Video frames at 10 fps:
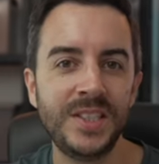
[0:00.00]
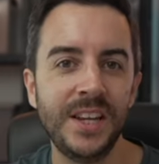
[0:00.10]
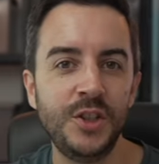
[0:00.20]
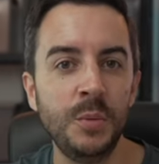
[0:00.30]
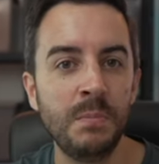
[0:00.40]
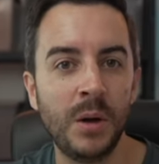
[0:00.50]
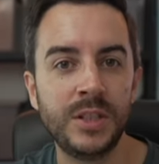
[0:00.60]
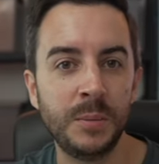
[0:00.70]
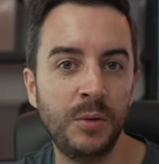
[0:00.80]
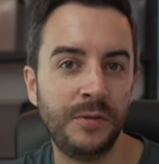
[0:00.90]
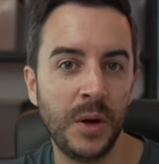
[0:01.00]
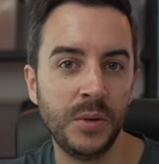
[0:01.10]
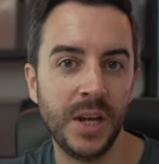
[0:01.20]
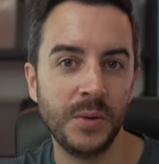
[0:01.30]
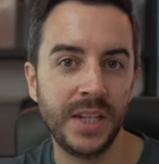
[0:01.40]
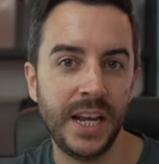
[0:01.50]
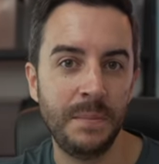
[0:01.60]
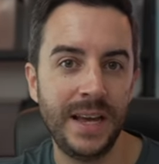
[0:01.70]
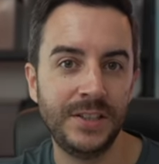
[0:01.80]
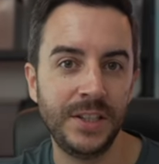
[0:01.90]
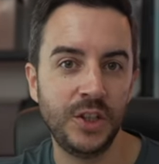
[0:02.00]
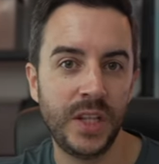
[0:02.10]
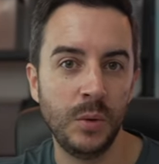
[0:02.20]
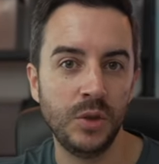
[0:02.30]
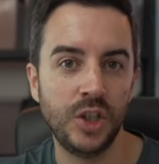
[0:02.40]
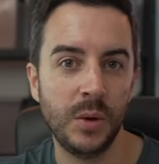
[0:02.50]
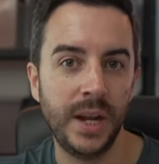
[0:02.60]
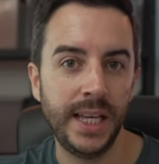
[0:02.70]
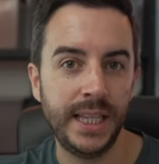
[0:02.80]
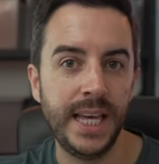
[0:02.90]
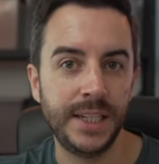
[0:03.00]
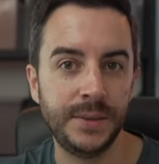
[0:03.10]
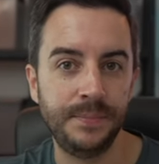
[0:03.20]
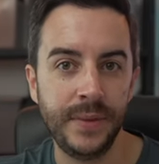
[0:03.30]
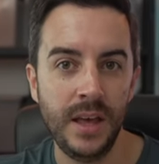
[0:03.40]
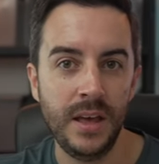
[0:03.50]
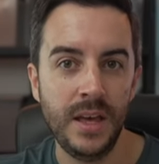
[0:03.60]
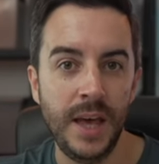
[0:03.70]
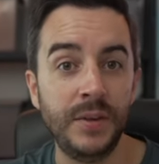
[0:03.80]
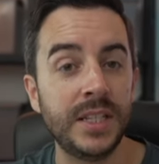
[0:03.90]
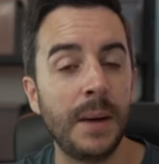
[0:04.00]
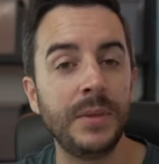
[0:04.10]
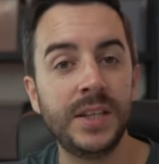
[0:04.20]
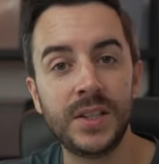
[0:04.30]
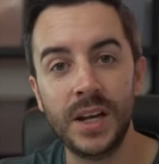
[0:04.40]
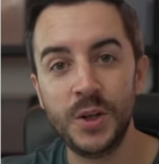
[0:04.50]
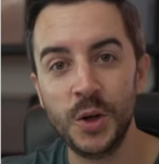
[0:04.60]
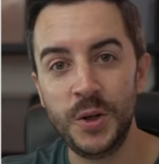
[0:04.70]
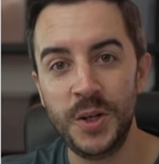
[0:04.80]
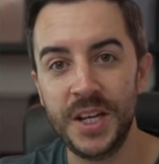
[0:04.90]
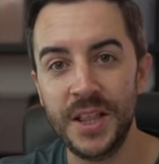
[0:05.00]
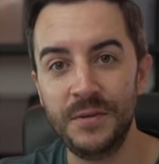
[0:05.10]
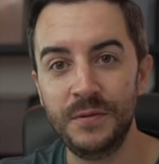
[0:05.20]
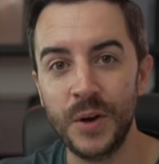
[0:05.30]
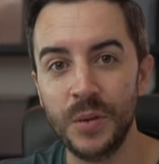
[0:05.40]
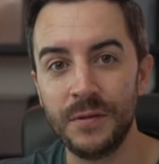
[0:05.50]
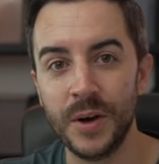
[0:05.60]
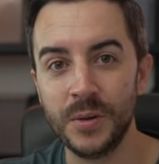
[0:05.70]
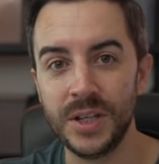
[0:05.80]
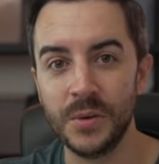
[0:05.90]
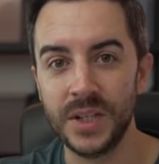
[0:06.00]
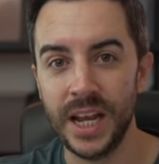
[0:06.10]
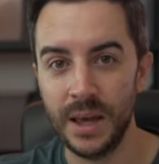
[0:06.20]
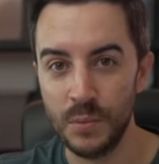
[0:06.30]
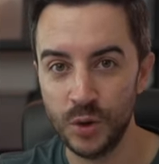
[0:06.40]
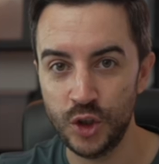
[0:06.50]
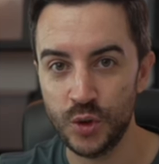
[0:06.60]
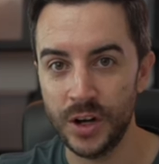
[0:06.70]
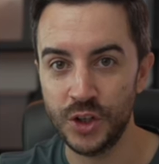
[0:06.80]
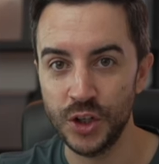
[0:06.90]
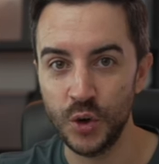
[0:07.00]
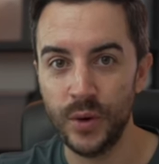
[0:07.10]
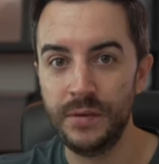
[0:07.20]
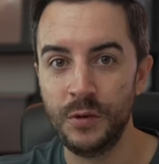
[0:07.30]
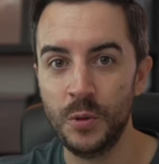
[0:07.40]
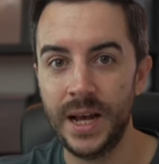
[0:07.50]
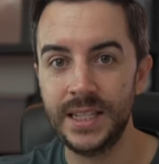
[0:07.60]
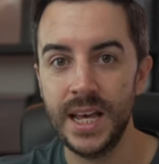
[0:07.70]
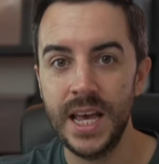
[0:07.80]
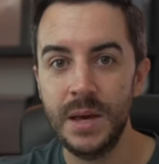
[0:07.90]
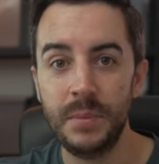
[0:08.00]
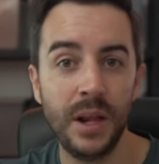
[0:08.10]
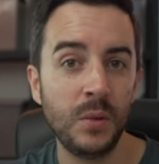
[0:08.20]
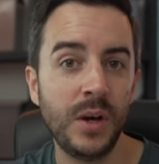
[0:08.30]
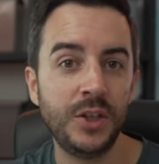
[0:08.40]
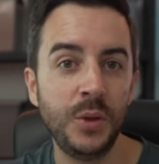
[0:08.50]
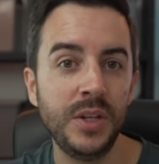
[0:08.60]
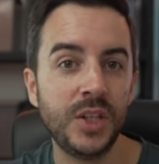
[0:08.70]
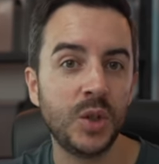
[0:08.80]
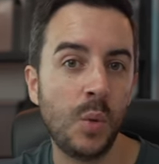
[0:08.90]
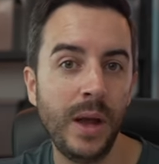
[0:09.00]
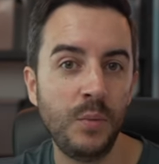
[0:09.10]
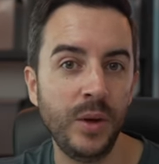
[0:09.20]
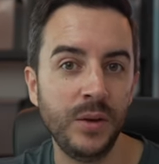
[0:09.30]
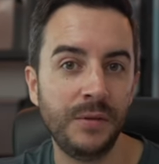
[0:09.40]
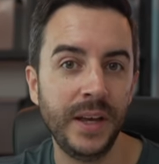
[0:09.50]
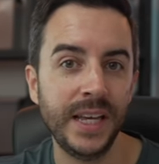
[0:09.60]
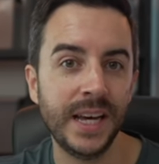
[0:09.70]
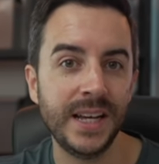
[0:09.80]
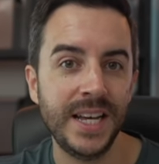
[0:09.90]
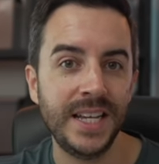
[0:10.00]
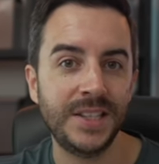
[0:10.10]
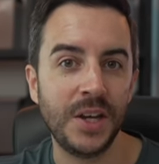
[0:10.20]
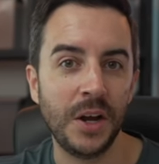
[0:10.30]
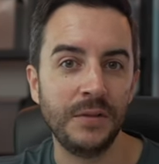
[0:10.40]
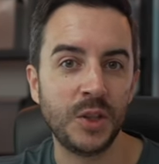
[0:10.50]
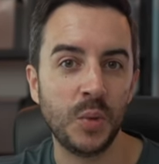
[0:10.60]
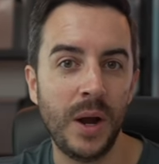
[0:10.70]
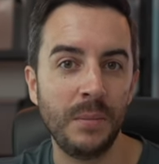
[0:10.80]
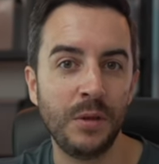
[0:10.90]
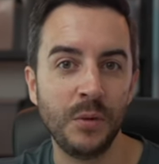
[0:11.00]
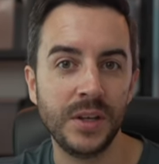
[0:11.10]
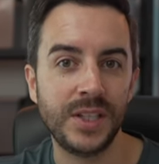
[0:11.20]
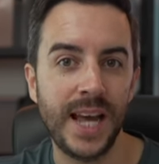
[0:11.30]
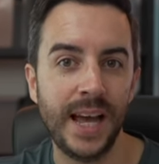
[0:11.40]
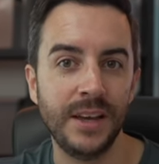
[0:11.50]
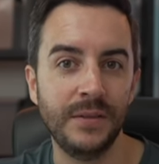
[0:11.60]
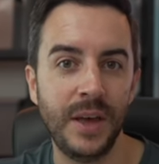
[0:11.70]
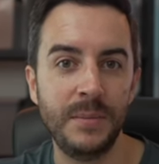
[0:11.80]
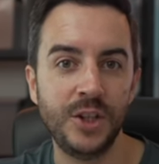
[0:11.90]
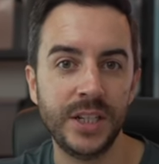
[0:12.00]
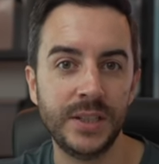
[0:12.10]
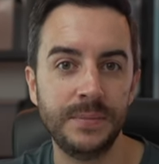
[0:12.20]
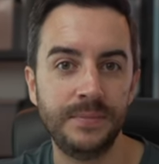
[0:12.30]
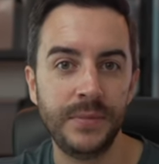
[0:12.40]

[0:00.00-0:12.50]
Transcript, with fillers: sends you multiple photos in a message, they will show like this. If you tap this icon, you can then view the photos in a more structured grid format, but otherwise you can swipe with your finger to kind of swipe through the stack of images.